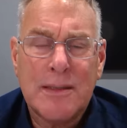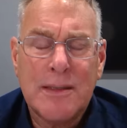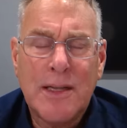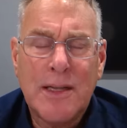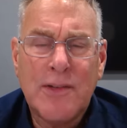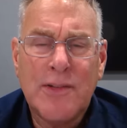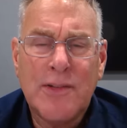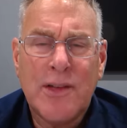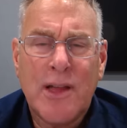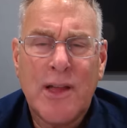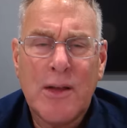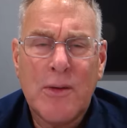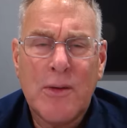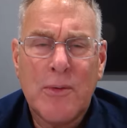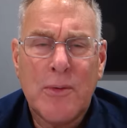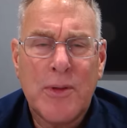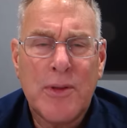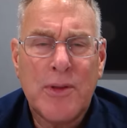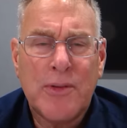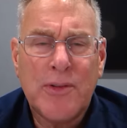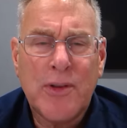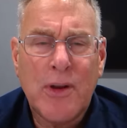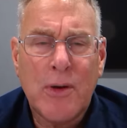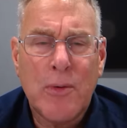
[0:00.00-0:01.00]
Let's talk,
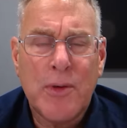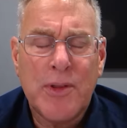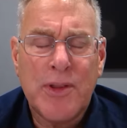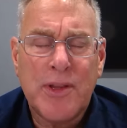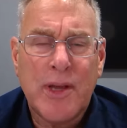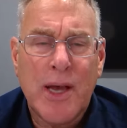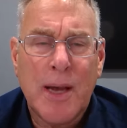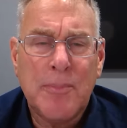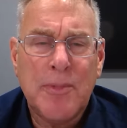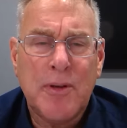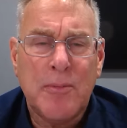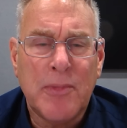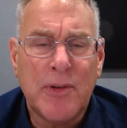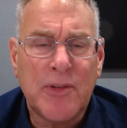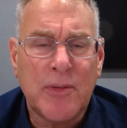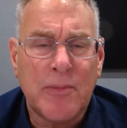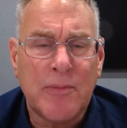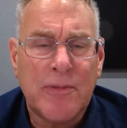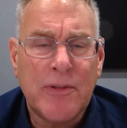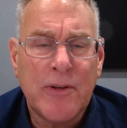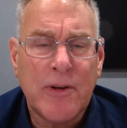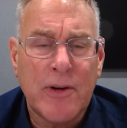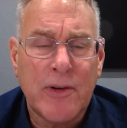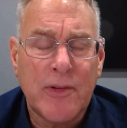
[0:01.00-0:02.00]
start with the
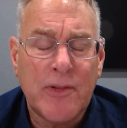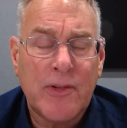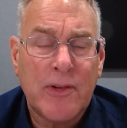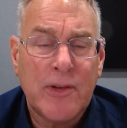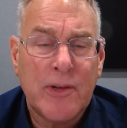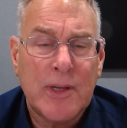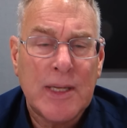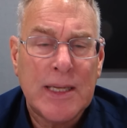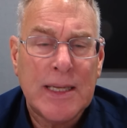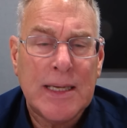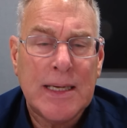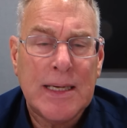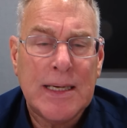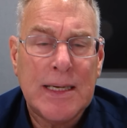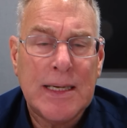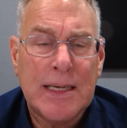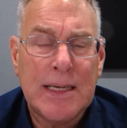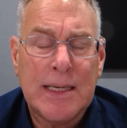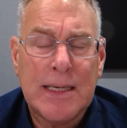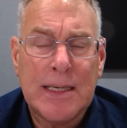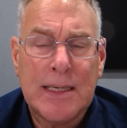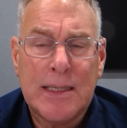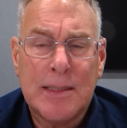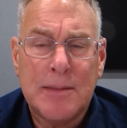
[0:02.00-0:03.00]
optimism first.
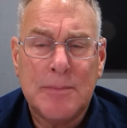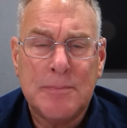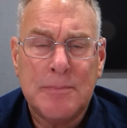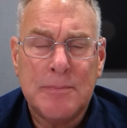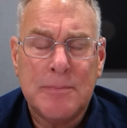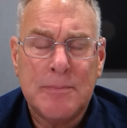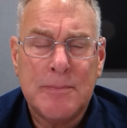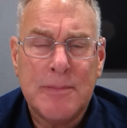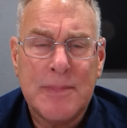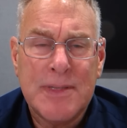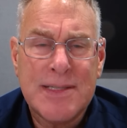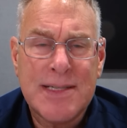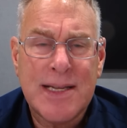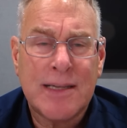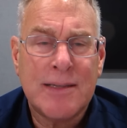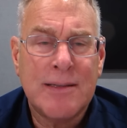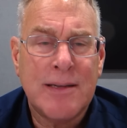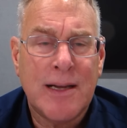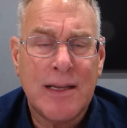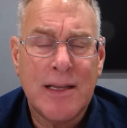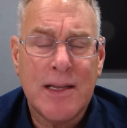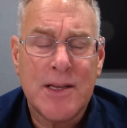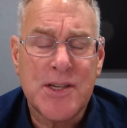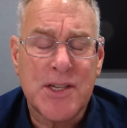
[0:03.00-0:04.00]
Um,
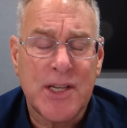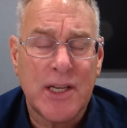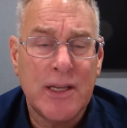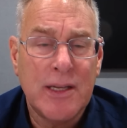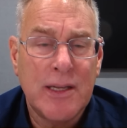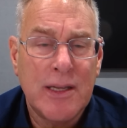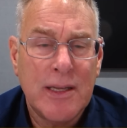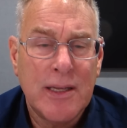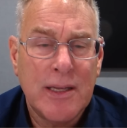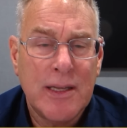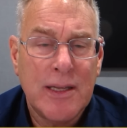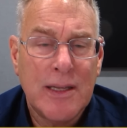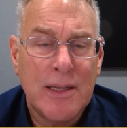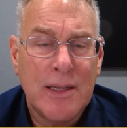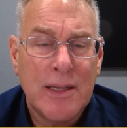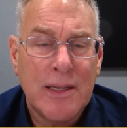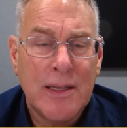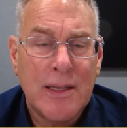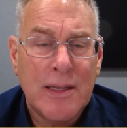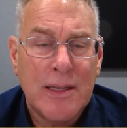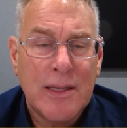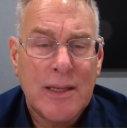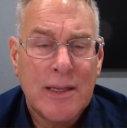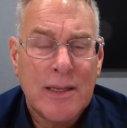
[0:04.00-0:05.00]
technology.
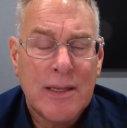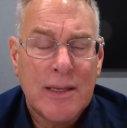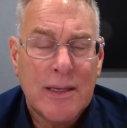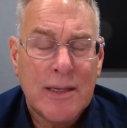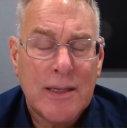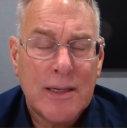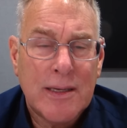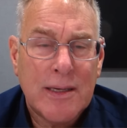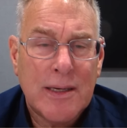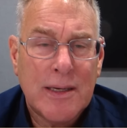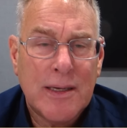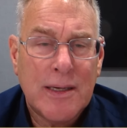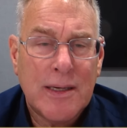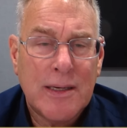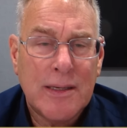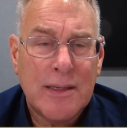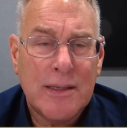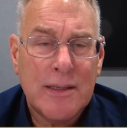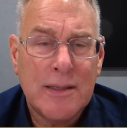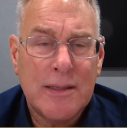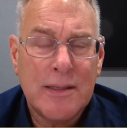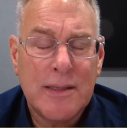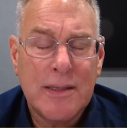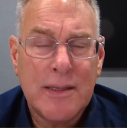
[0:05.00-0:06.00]

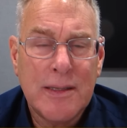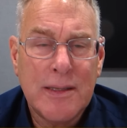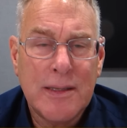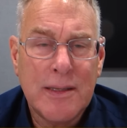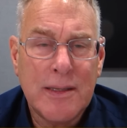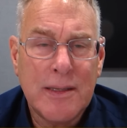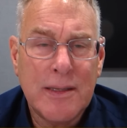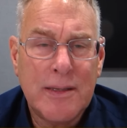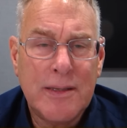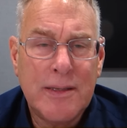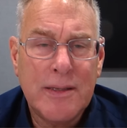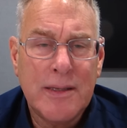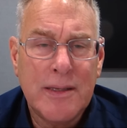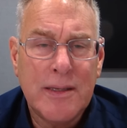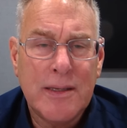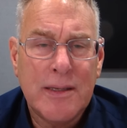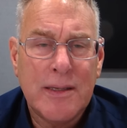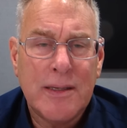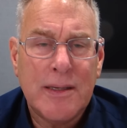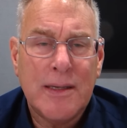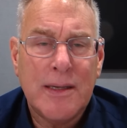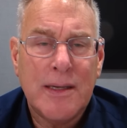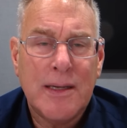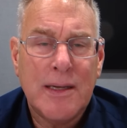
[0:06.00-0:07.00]
Uh, the